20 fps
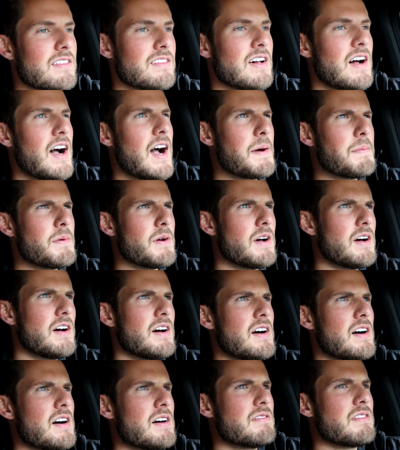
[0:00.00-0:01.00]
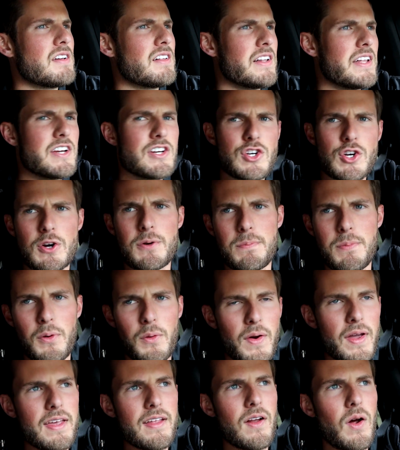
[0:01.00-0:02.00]
top of Glacier
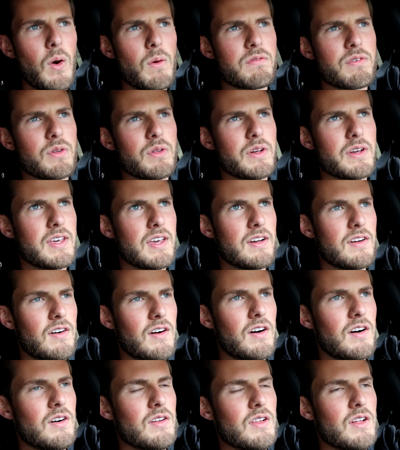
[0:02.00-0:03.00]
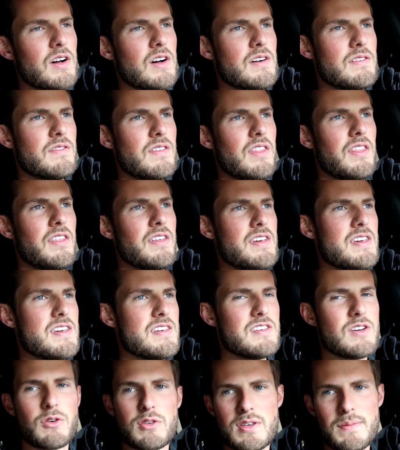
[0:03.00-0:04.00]
Point, overlooking all of the
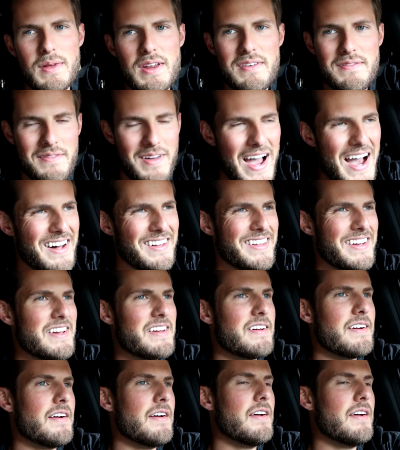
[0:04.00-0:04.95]
Yosemite Valley.